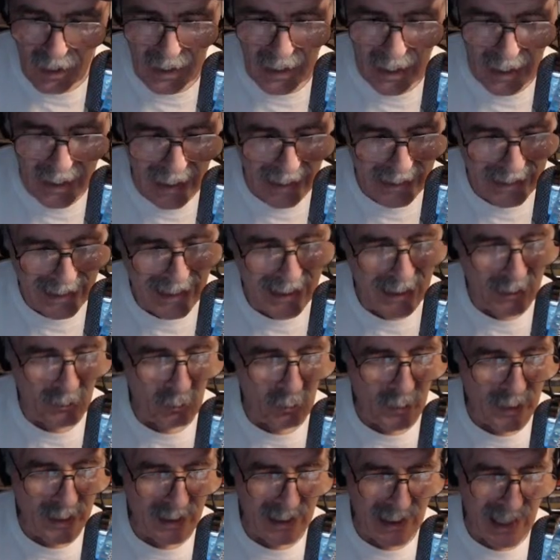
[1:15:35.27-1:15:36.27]
And I didn't even
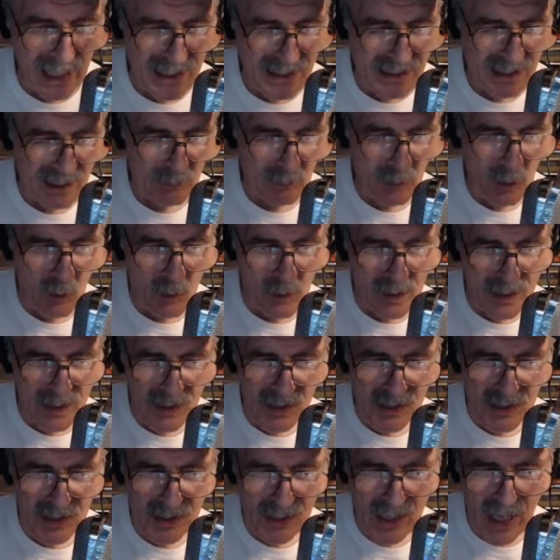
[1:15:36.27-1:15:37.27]
realize it, but when a
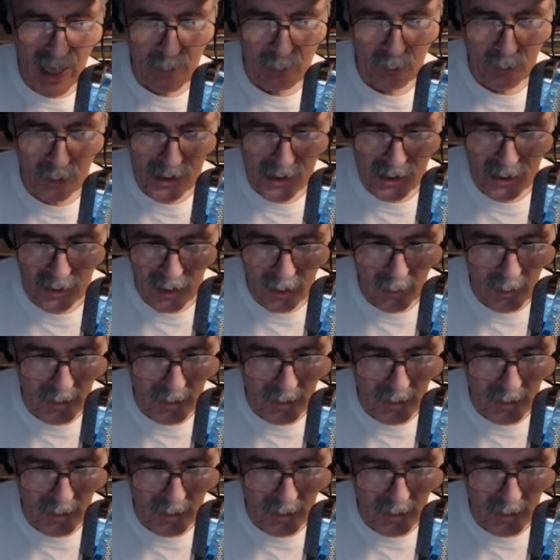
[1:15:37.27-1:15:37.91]
cypress tree,